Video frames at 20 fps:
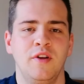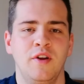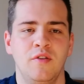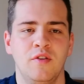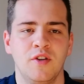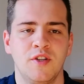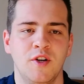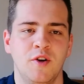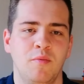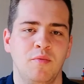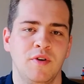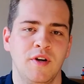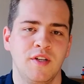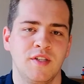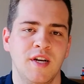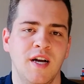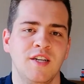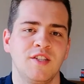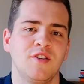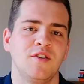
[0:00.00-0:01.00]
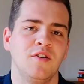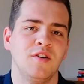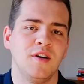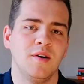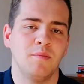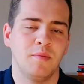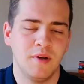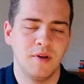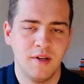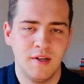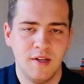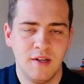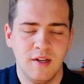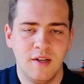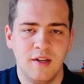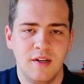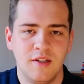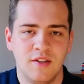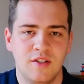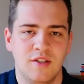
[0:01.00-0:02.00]
there, the share price has gone up
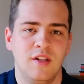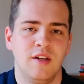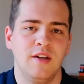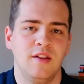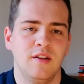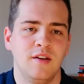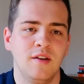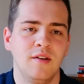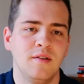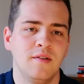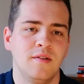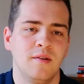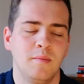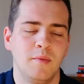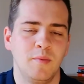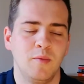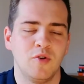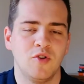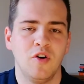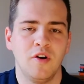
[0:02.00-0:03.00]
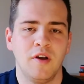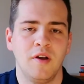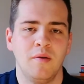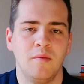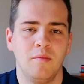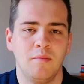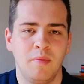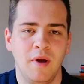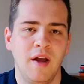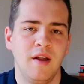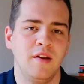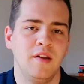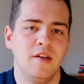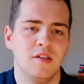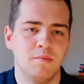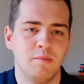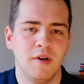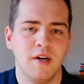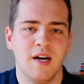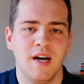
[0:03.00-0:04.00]
slightly. I mean, we're talking
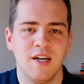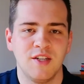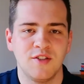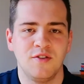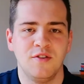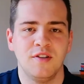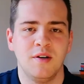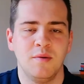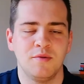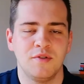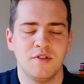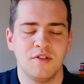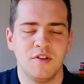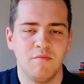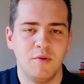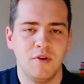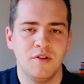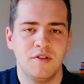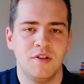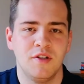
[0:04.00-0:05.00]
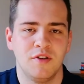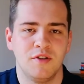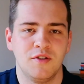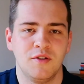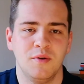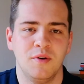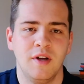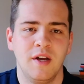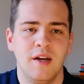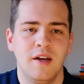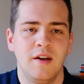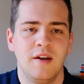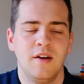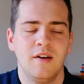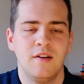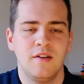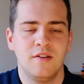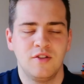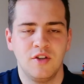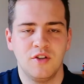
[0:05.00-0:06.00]
pennies, but it has gone up since I bought it. So
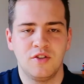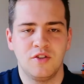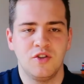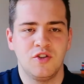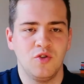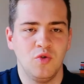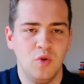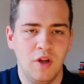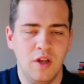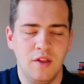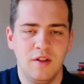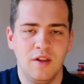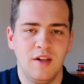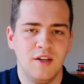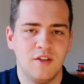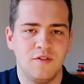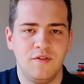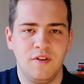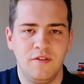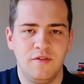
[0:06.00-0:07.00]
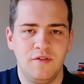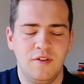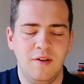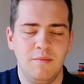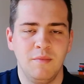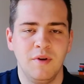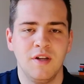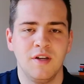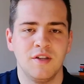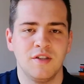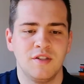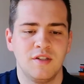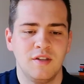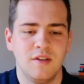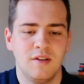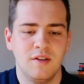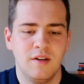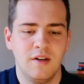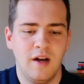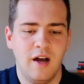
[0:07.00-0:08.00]
just to show you, in the last 15
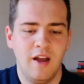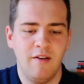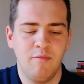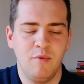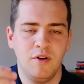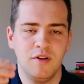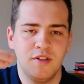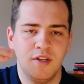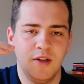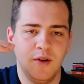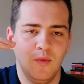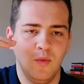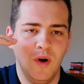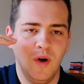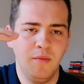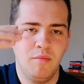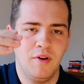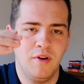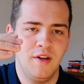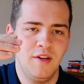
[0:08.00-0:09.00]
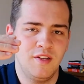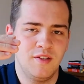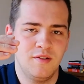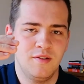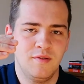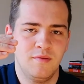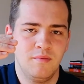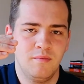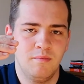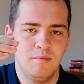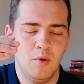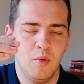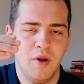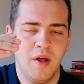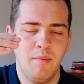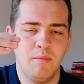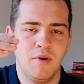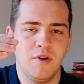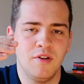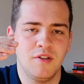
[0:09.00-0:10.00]
minutes, I bought it at one price, but when
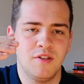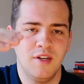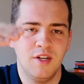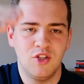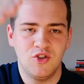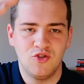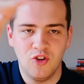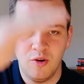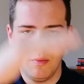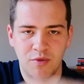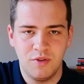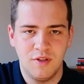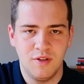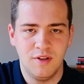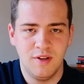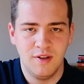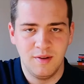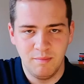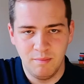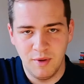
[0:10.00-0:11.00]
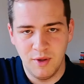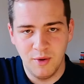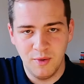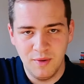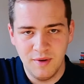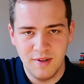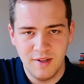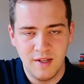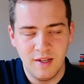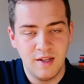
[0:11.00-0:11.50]
I bought it, it dropped to below.